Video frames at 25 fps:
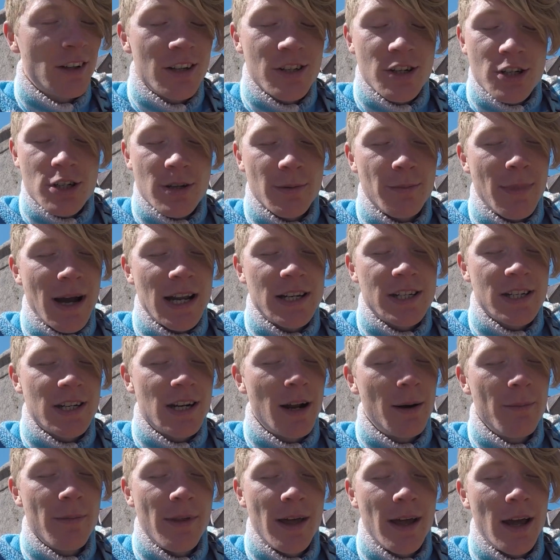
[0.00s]
I just imagine
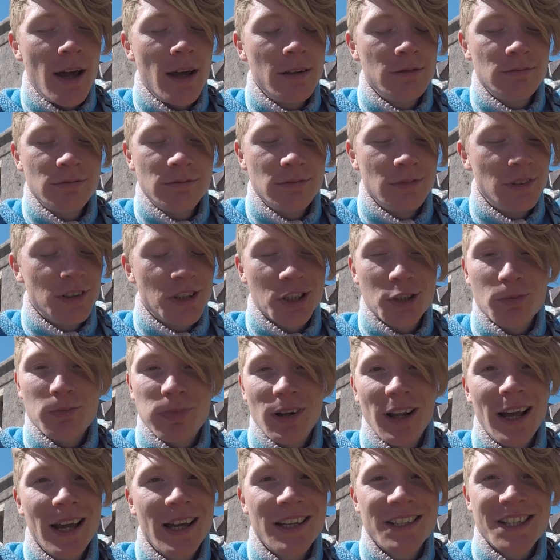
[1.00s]
I'm there and just
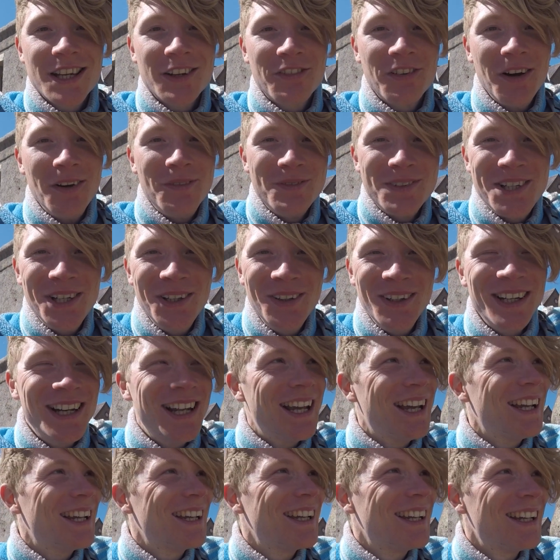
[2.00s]
play as if I'm doing
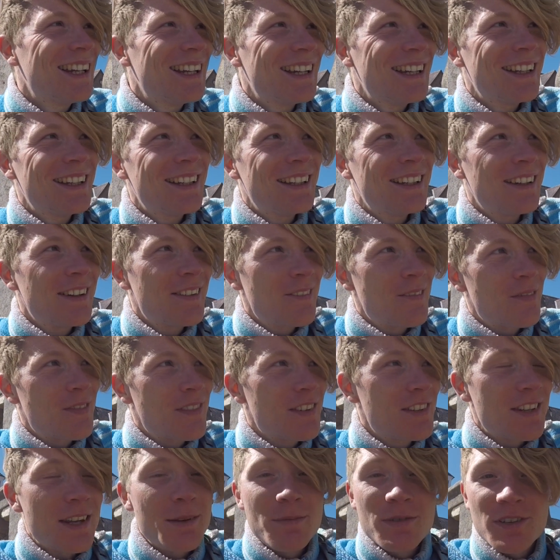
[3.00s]
it.
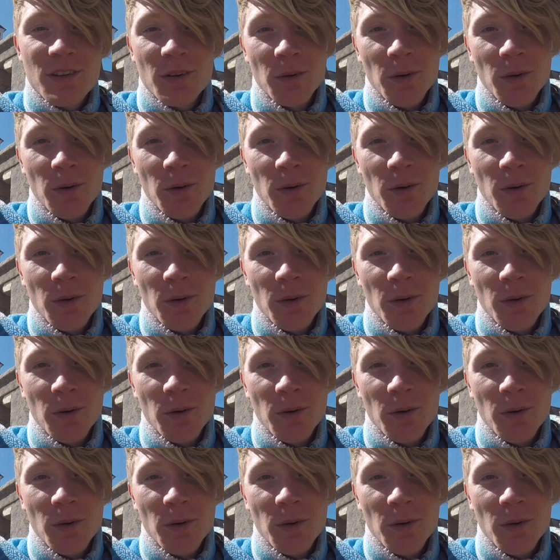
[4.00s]
Seems to